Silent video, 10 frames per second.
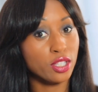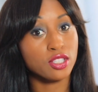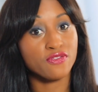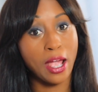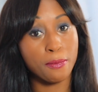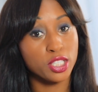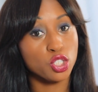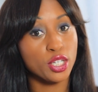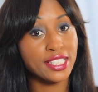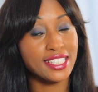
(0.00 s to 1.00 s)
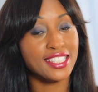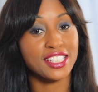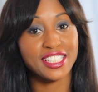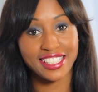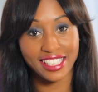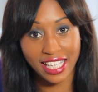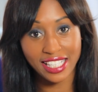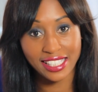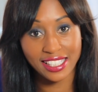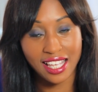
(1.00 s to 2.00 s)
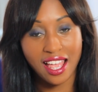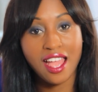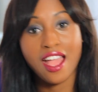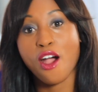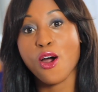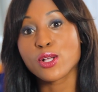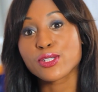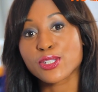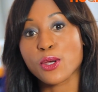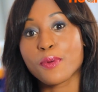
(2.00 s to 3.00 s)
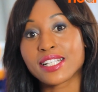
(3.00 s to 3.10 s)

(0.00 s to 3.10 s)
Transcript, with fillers: with fabric choices such as lace, also